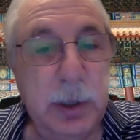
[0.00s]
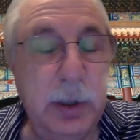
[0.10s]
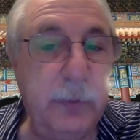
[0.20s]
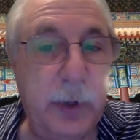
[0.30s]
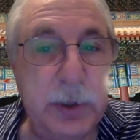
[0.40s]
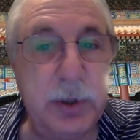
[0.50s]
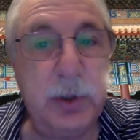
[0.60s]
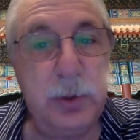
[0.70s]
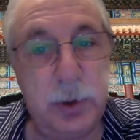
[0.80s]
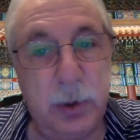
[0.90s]
into
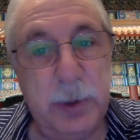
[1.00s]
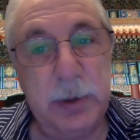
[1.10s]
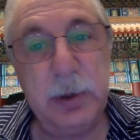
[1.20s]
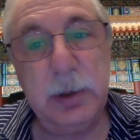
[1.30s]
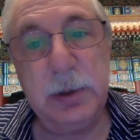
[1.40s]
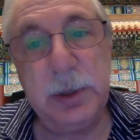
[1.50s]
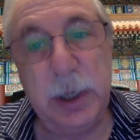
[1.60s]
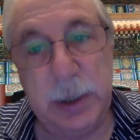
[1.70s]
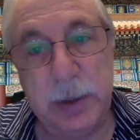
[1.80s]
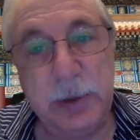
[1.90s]
French, German,
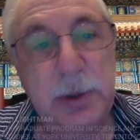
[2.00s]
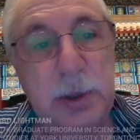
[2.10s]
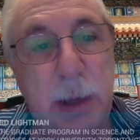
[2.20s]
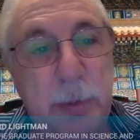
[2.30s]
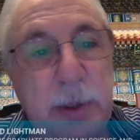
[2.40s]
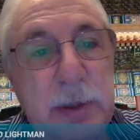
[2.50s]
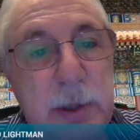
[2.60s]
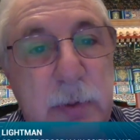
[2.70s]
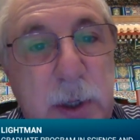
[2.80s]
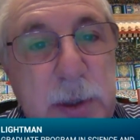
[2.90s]
Chinese, Japanese,
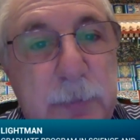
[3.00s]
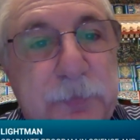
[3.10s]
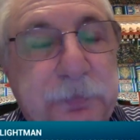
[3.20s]
and Russian.